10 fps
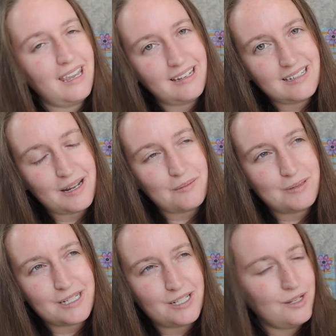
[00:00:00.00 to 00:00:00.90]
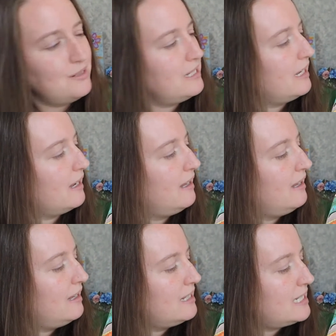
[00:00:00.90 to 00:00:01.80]
ended up just using
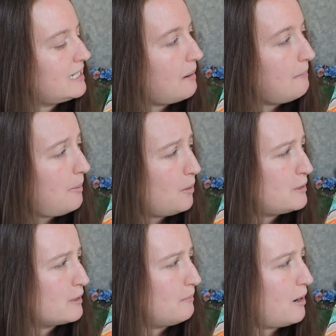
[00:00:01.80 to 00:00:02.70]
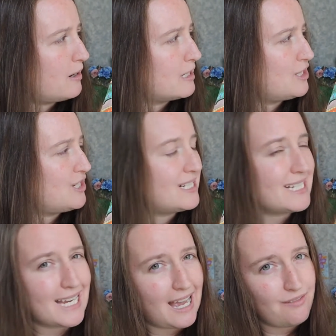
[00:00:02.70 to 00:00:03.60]
some Posca markers
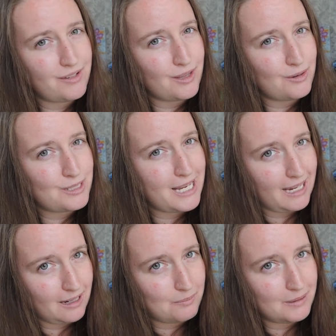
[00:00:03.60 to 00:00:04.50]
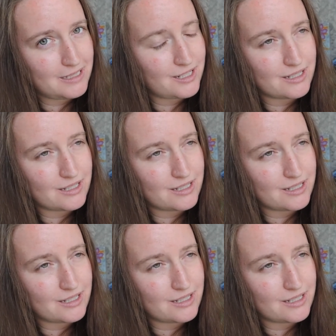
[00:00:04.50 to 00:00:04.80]
just to cover those ink bits,